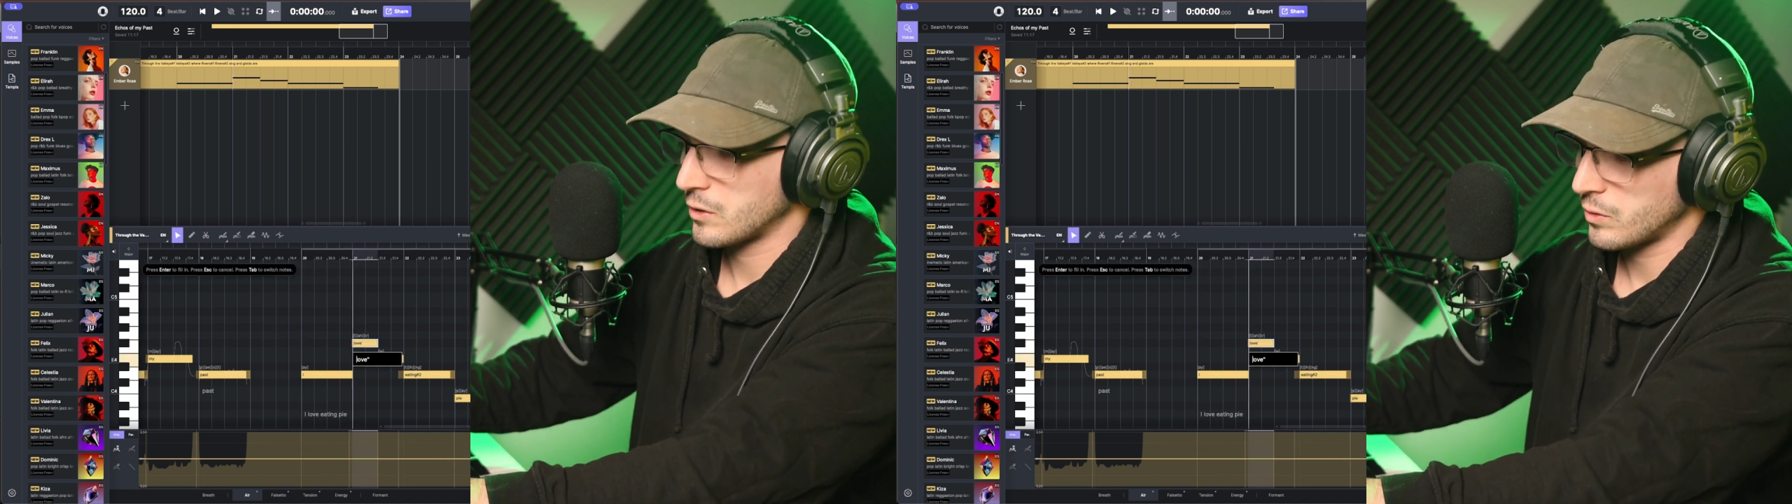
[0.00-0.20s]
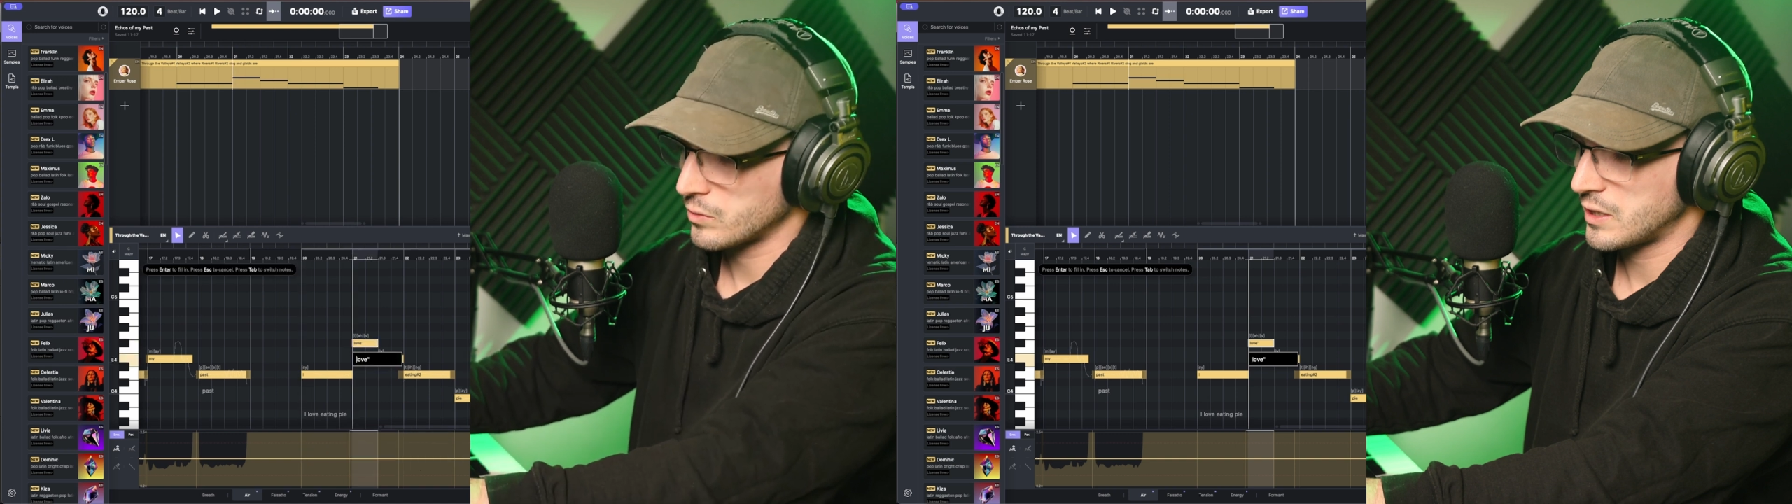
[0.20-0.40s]

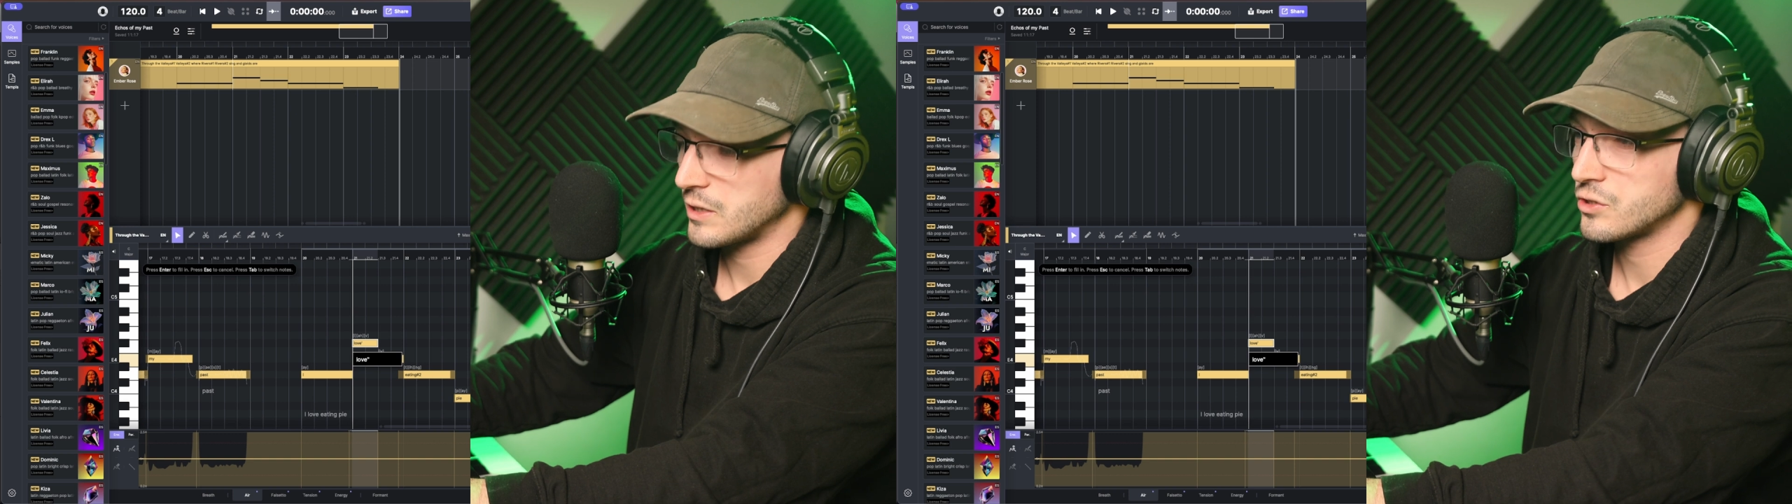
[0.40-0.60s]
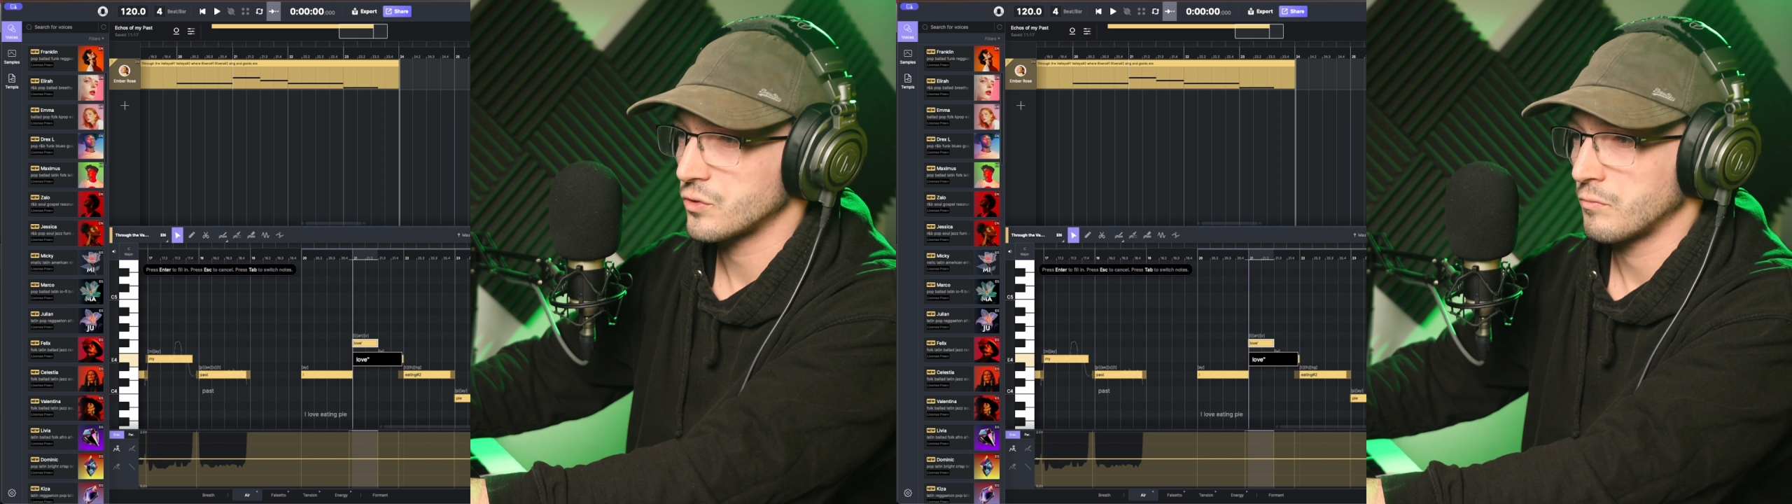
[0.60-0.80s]

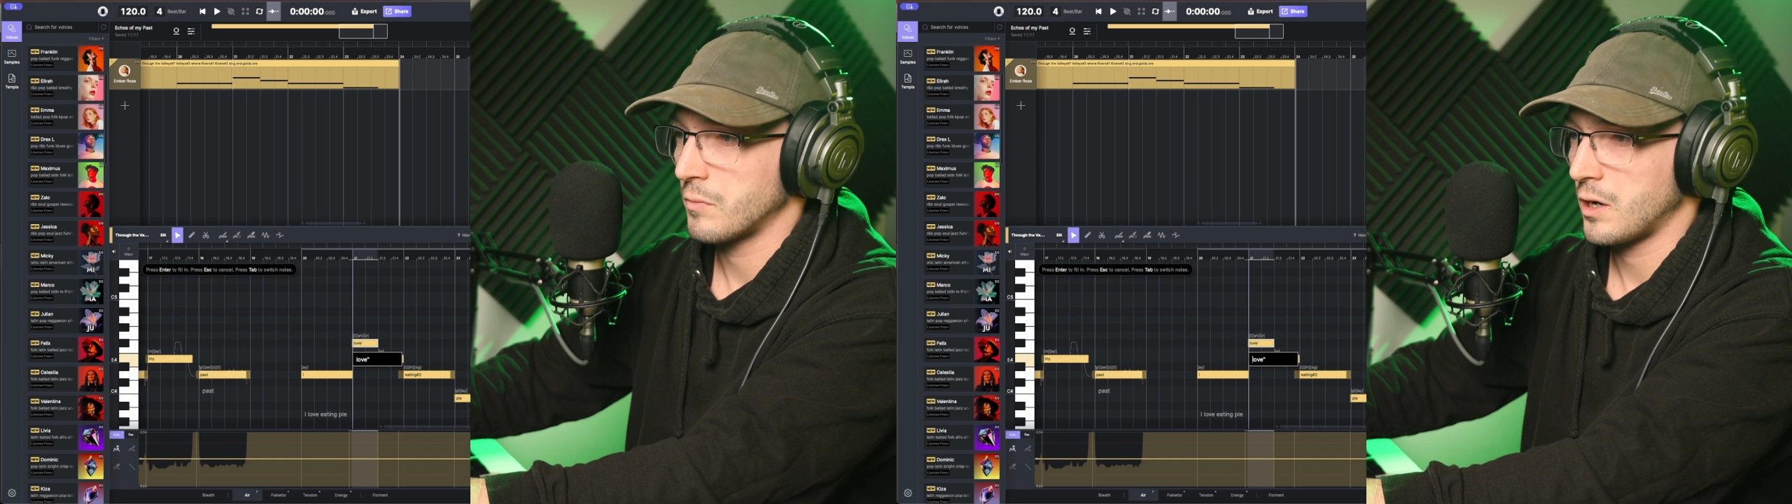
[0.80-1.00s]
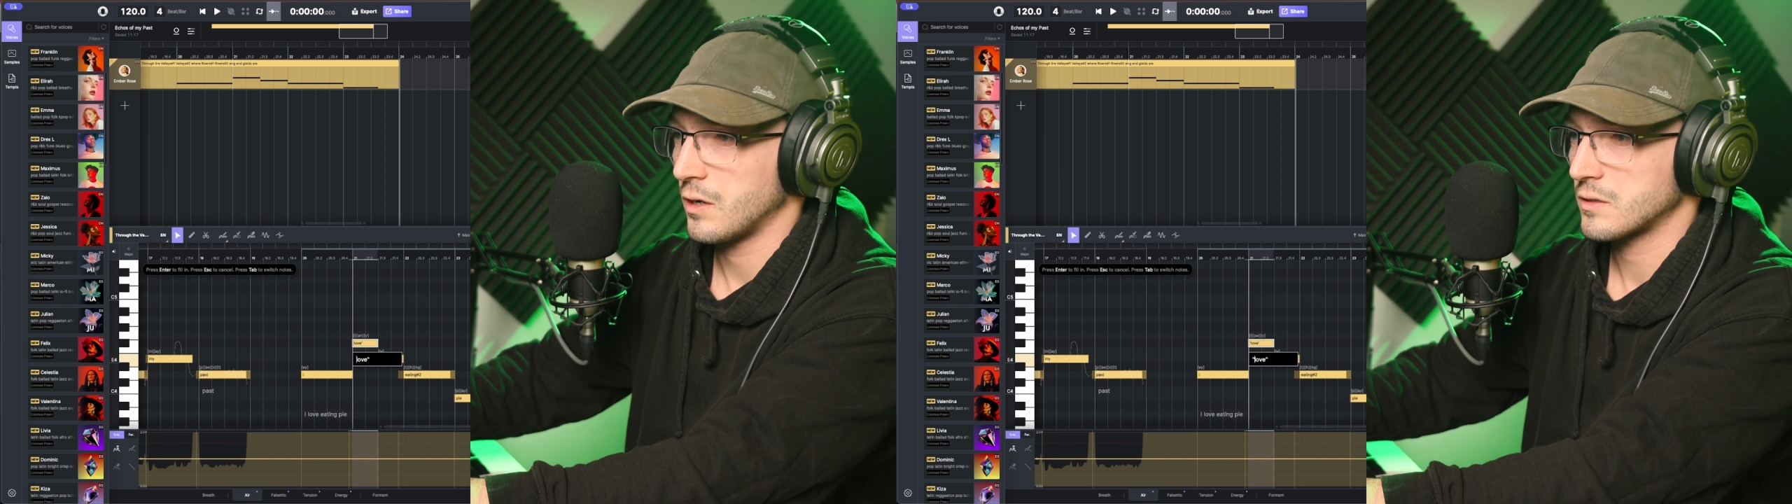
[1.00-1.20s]
quotation
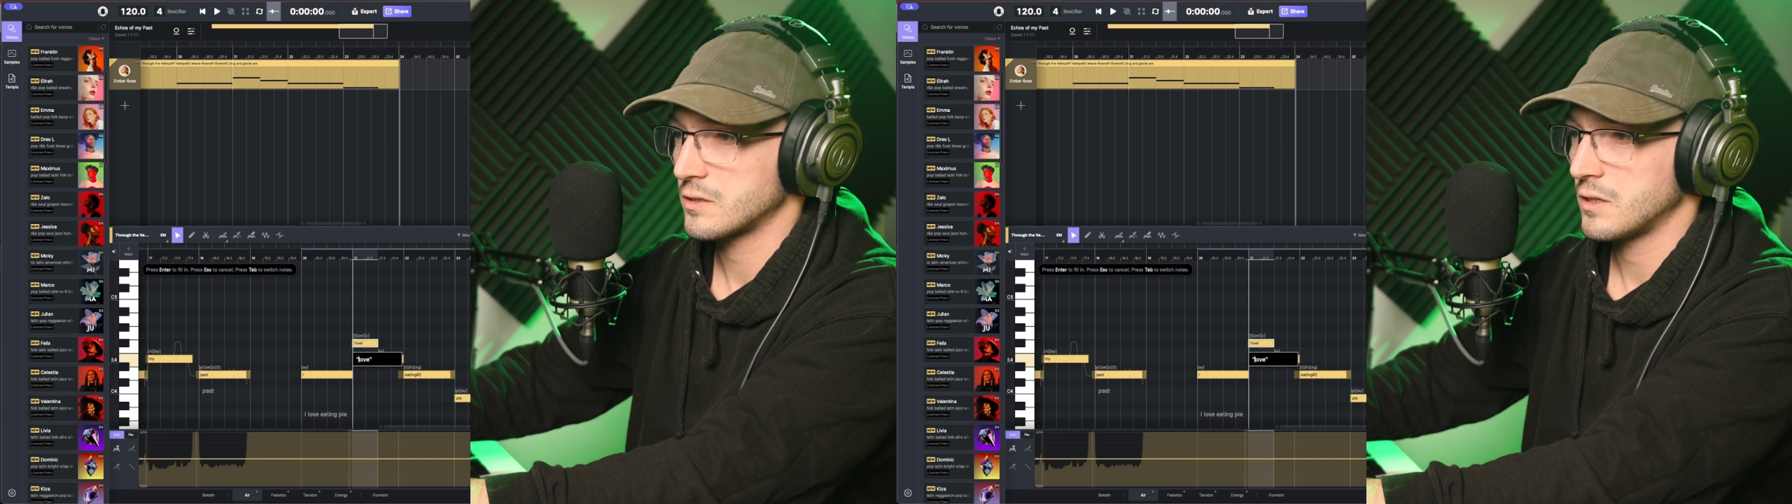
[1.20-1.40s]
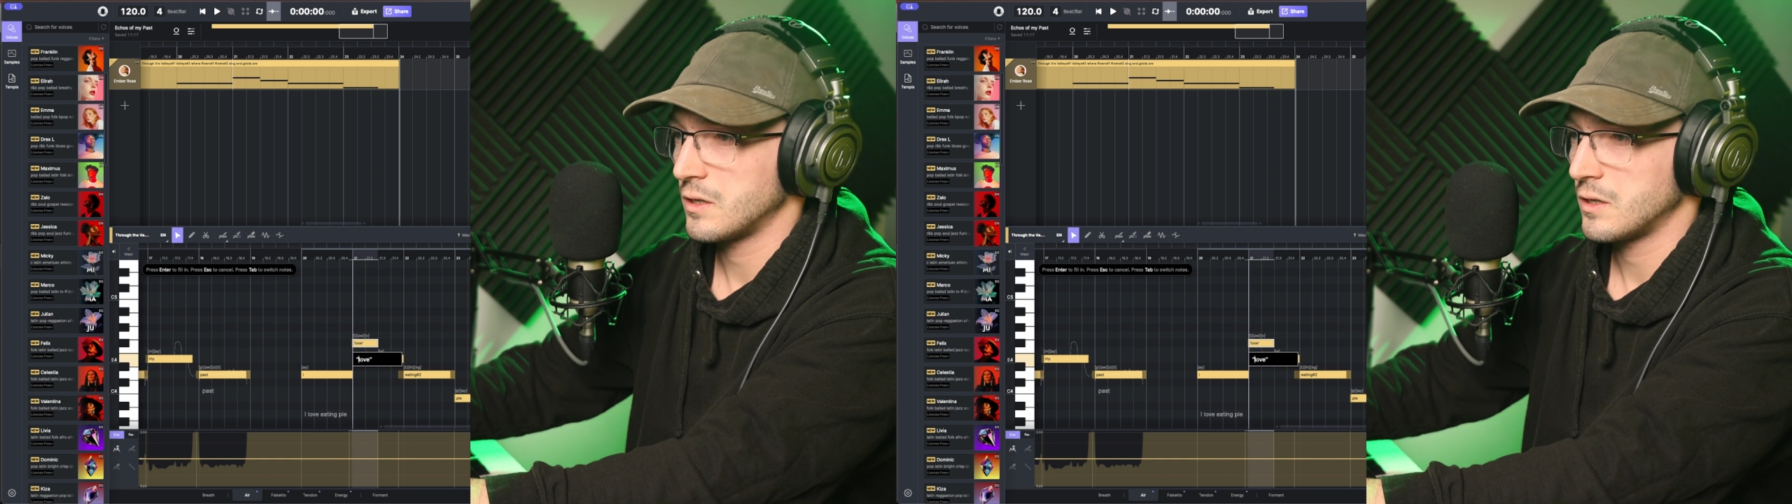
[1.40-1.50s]
marks,